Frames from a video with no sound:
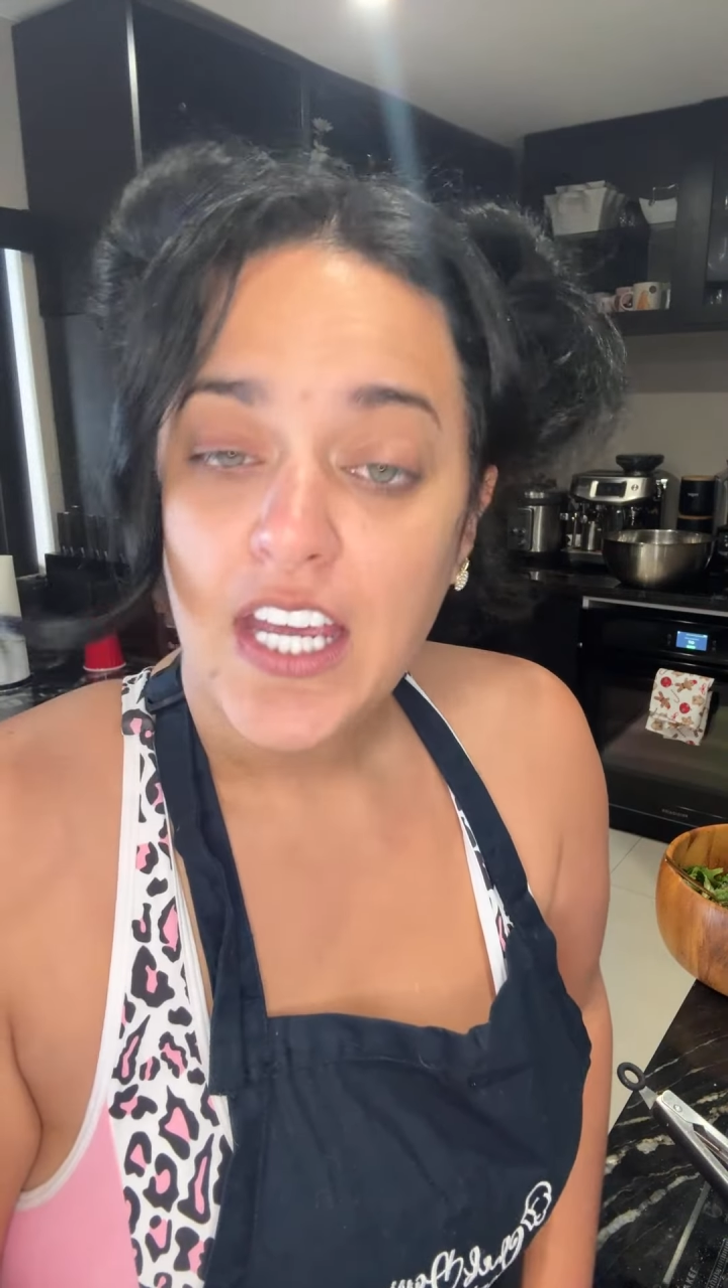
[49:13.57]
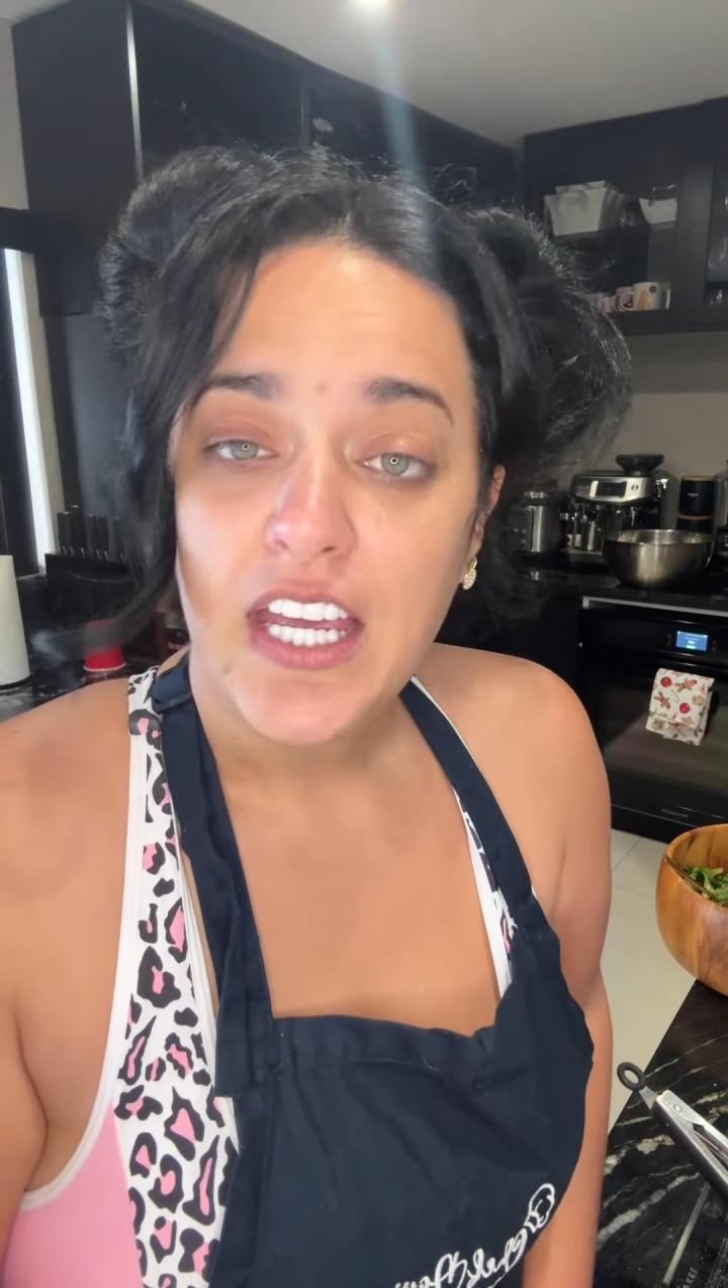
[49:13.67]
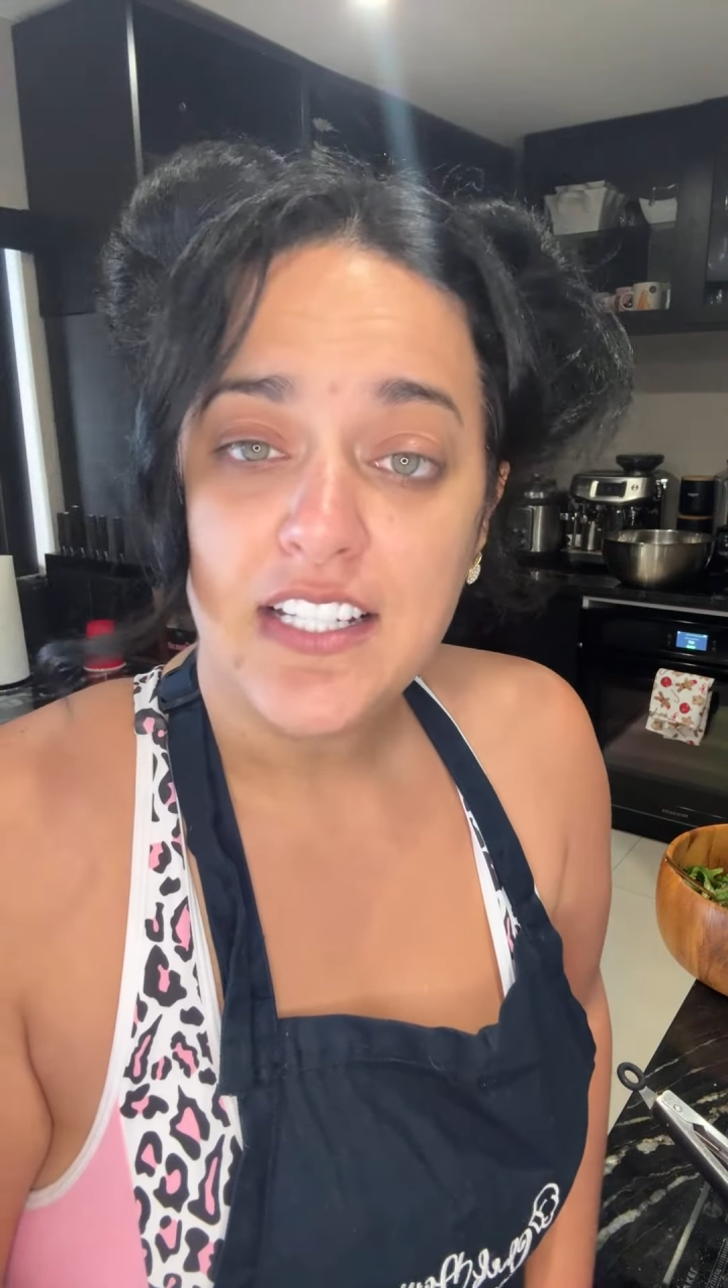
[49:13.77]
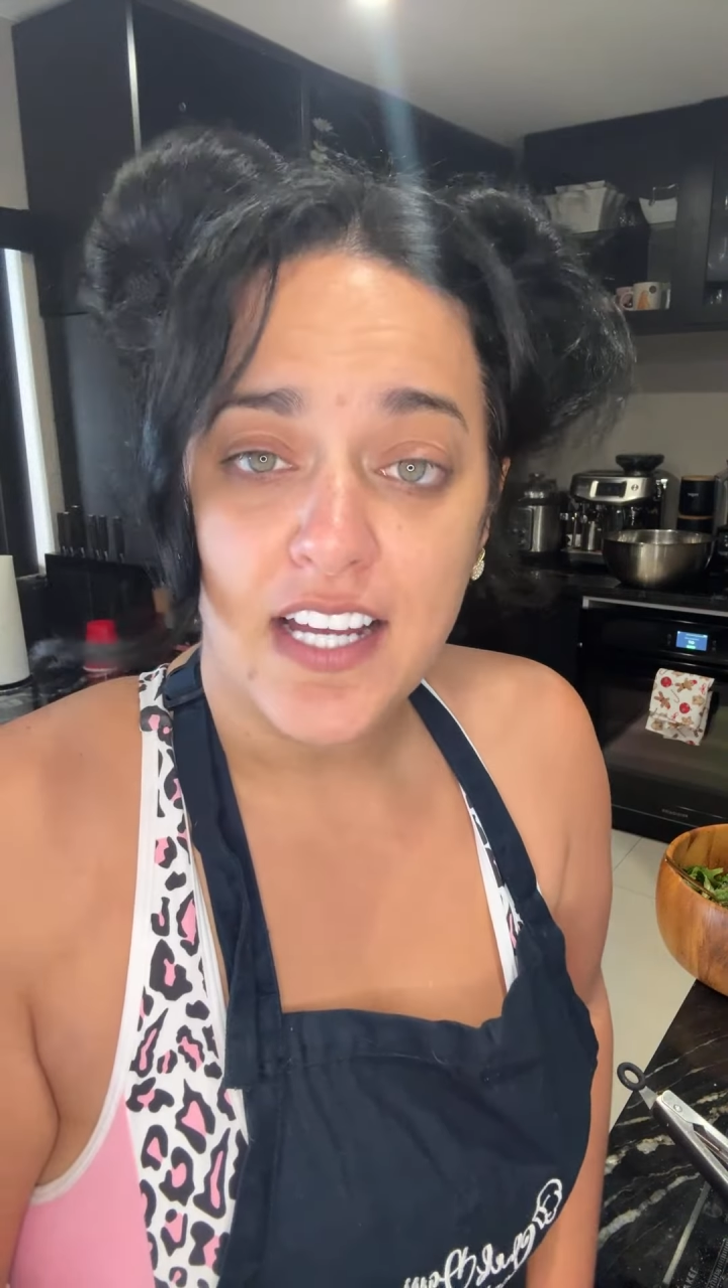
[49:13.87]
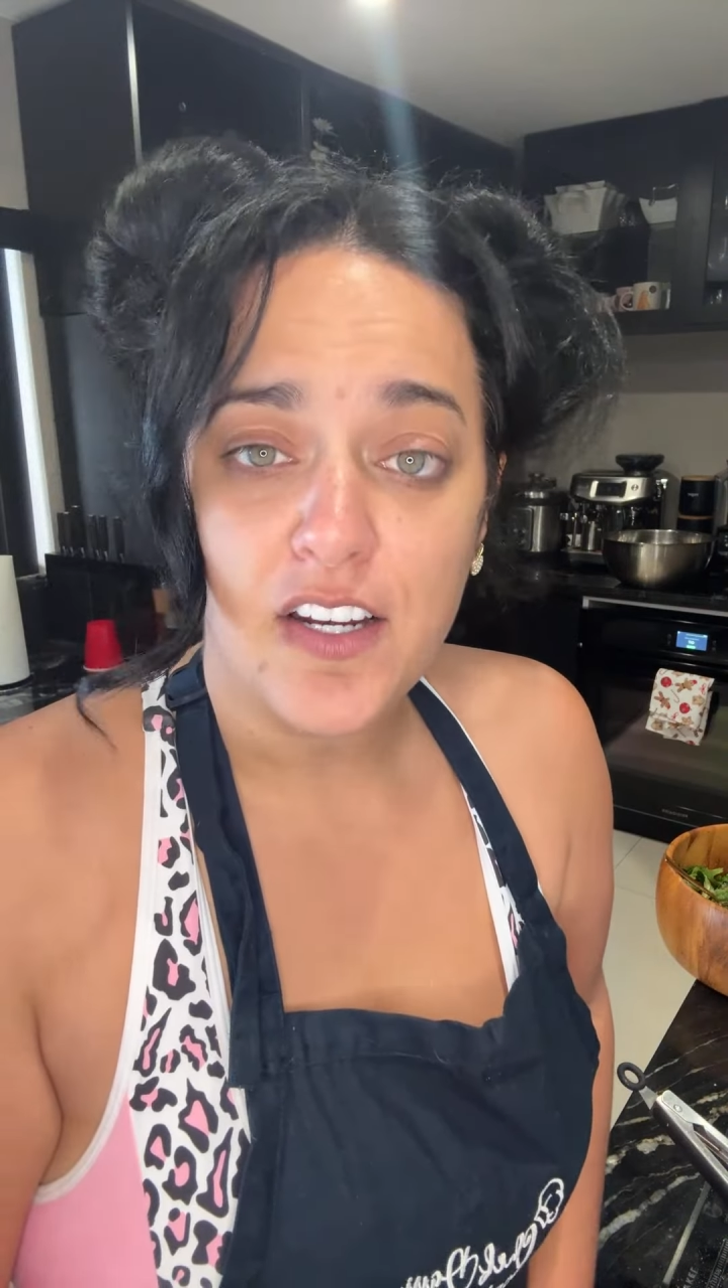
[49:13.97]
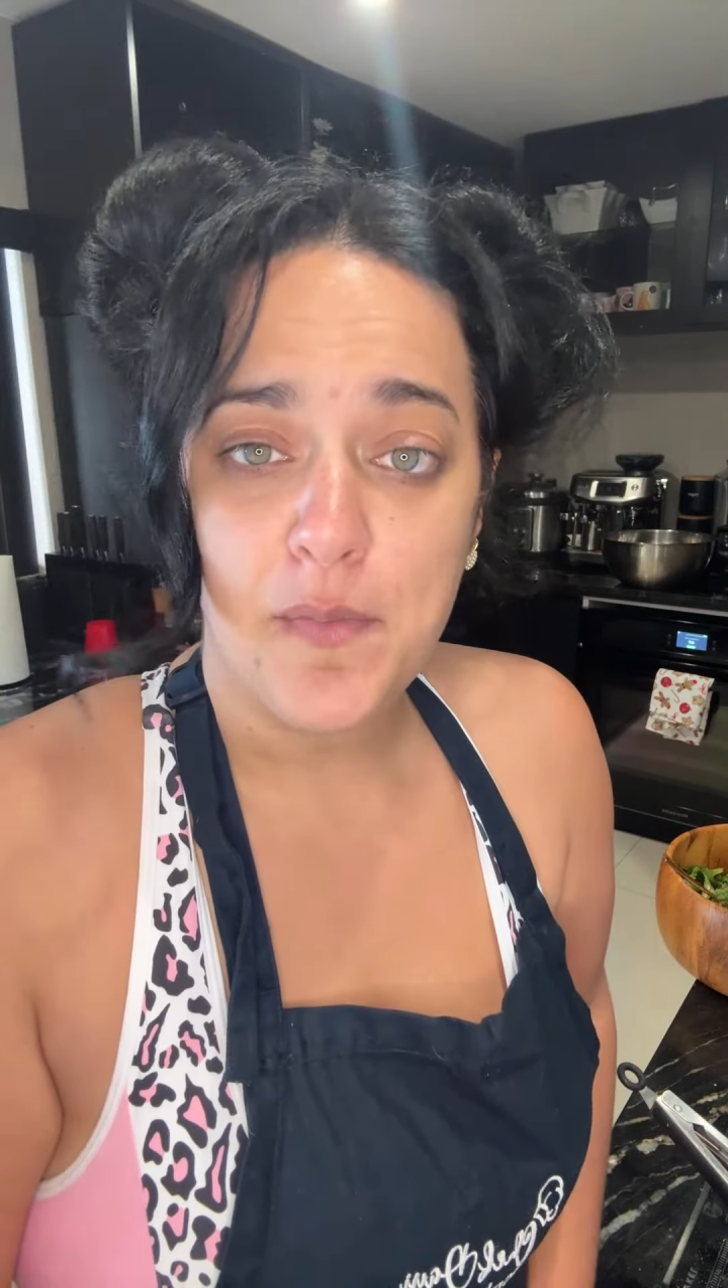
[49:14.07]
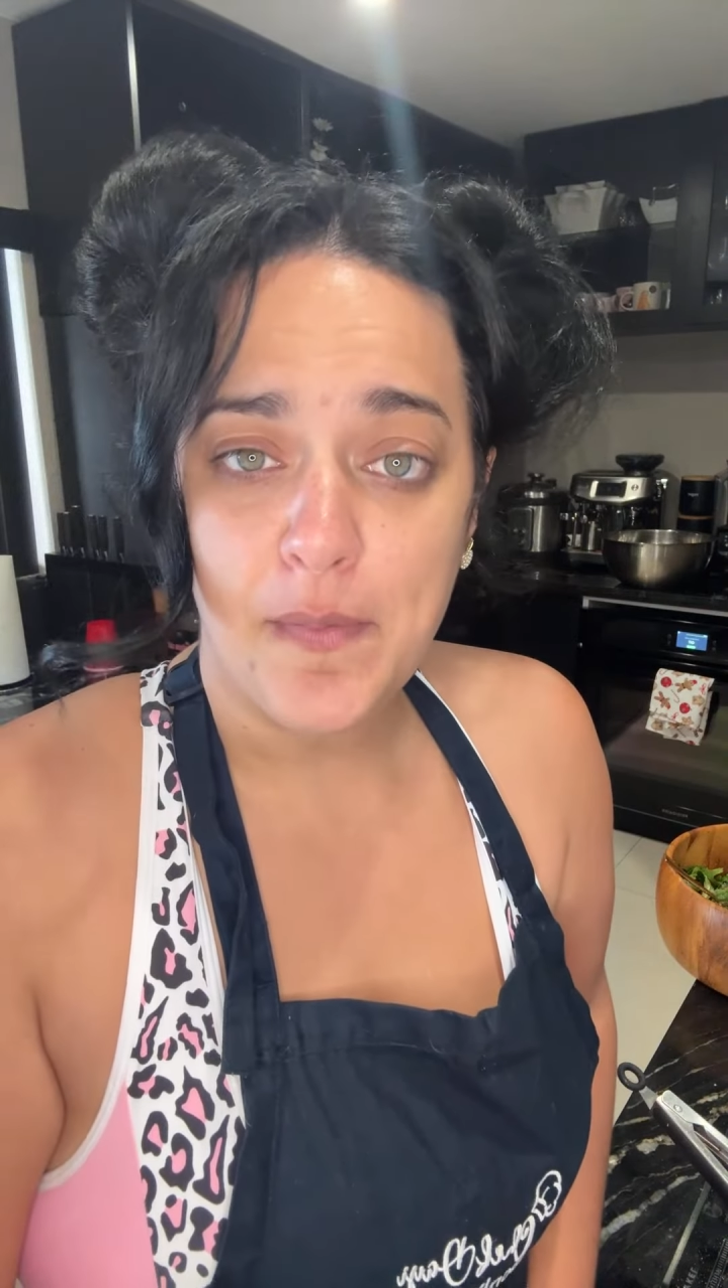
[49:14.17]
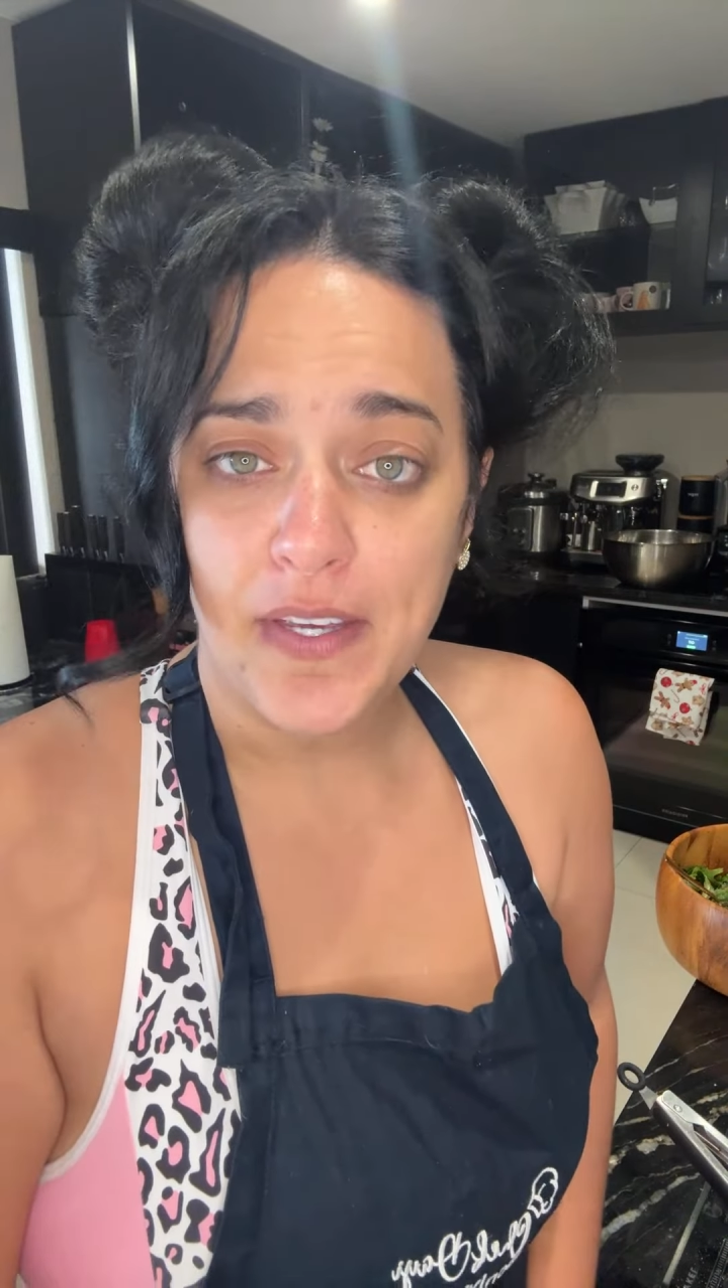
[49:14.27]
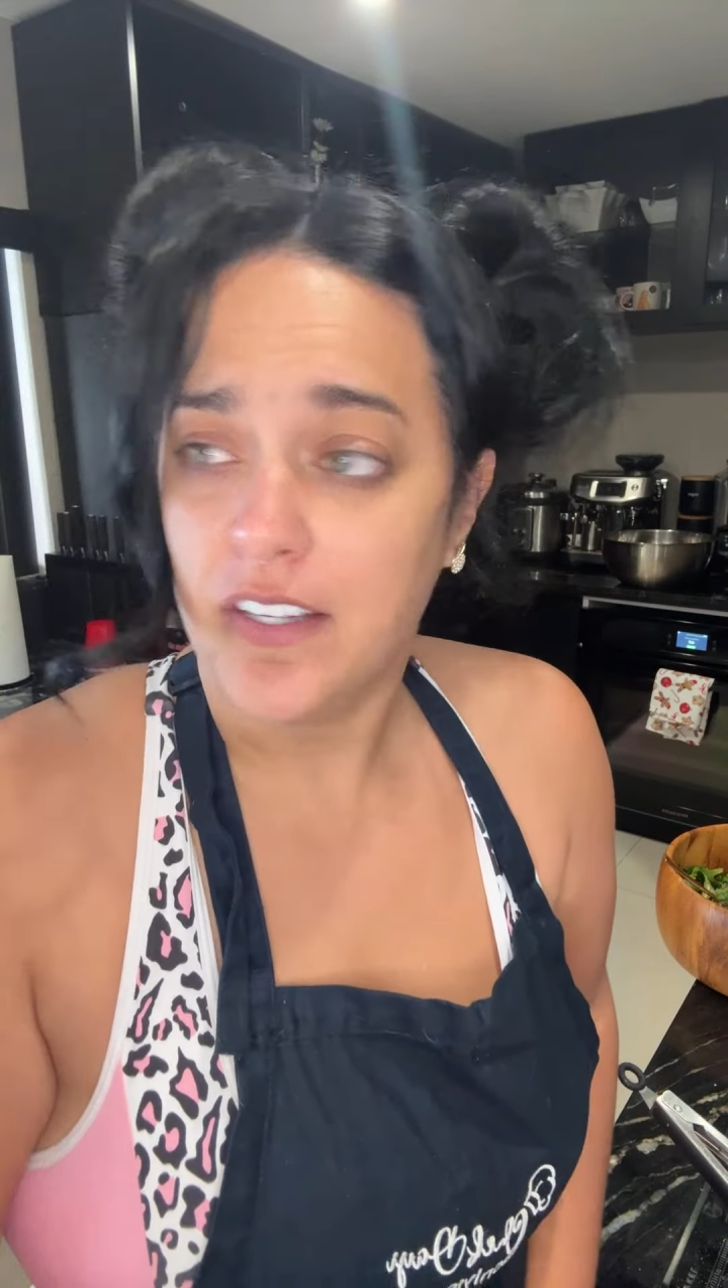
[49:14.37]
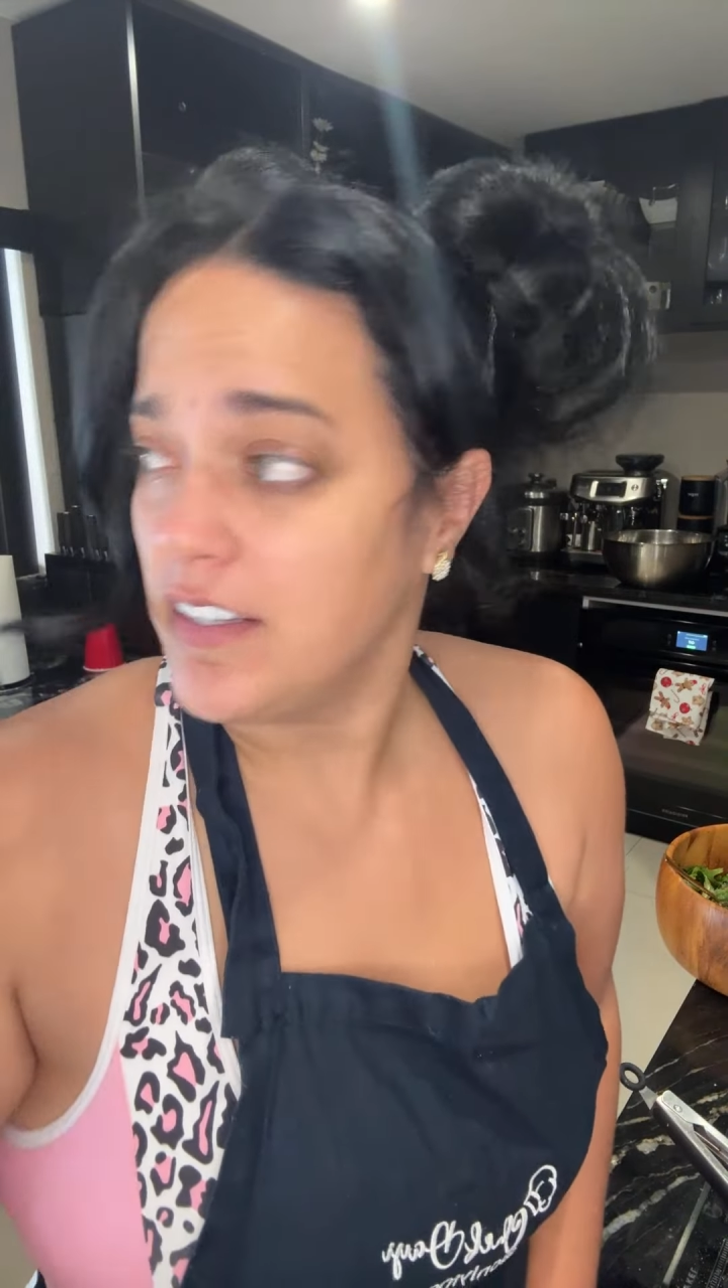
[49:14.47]
it's not gonna be
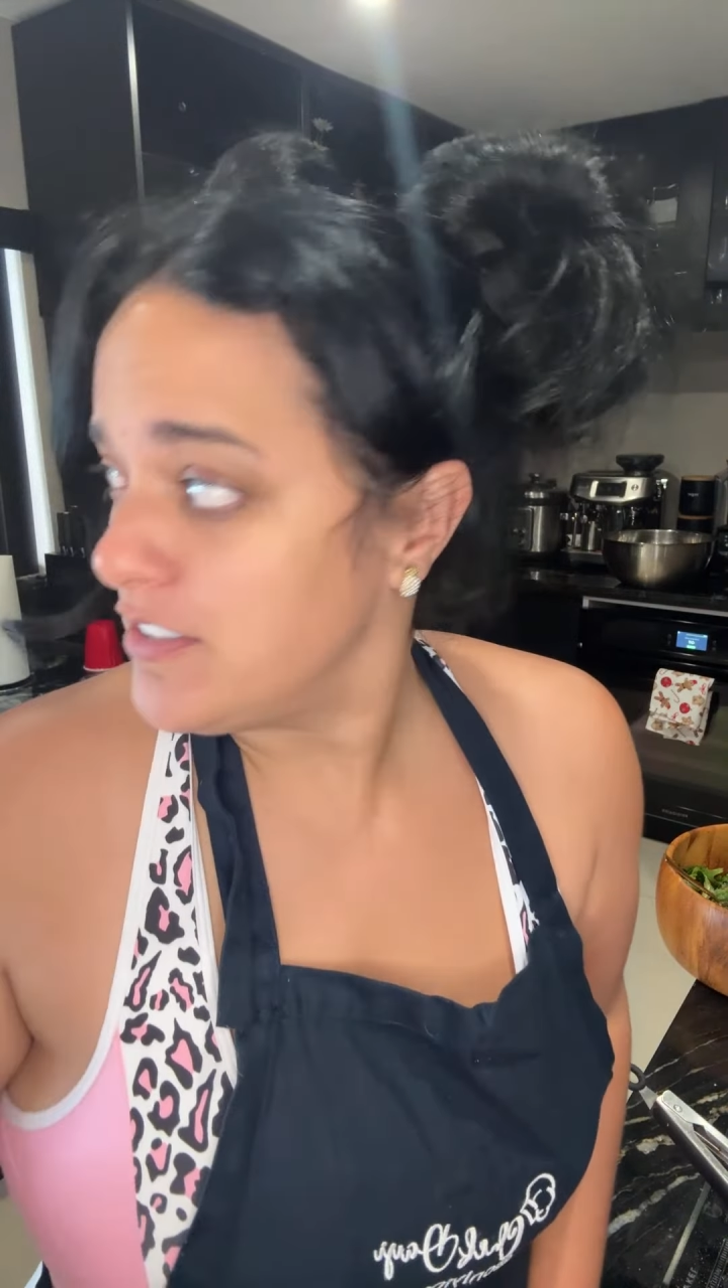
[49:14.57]
me,